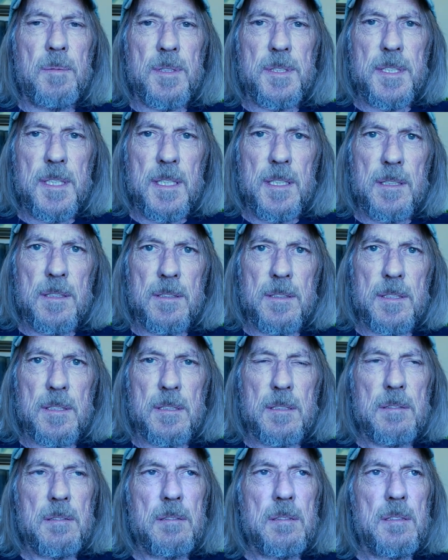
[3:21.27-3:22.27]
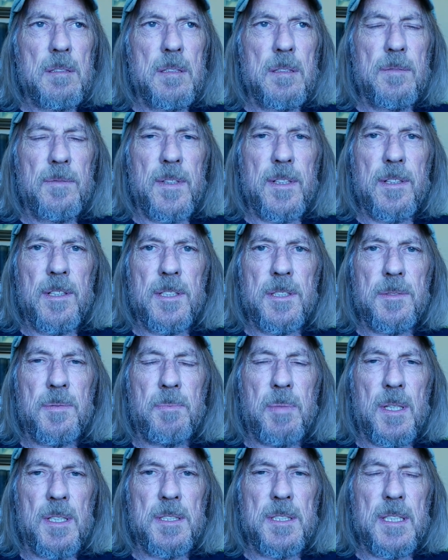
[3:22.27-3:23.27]
seals in various
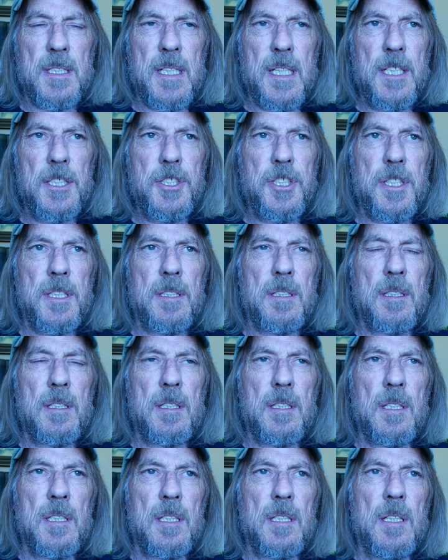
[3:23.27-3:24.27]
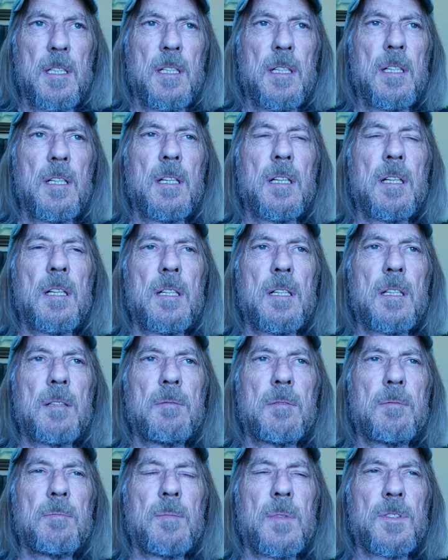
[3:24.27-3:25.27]
parts of the engine,
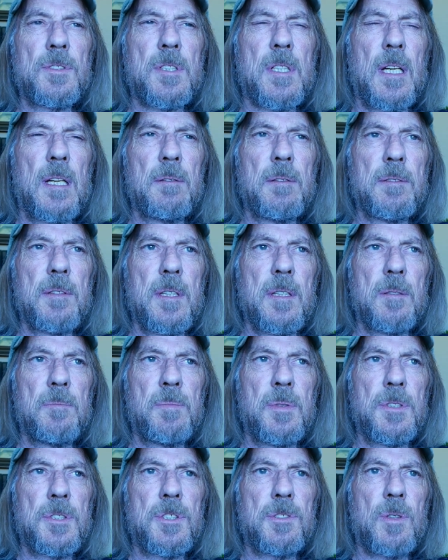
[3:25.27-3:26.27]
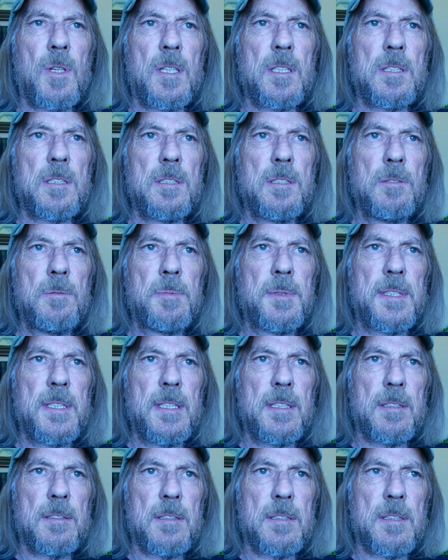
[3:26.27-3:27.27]
most commonly the push rod tube
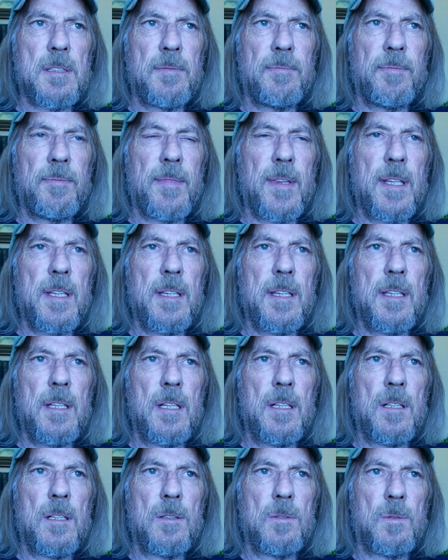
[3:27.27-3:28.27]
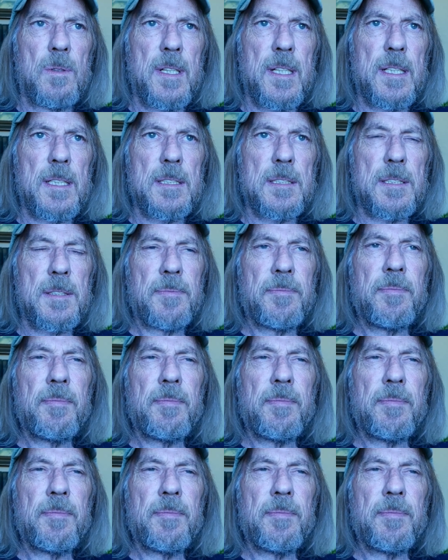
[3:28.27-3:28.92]
seals, O-rings.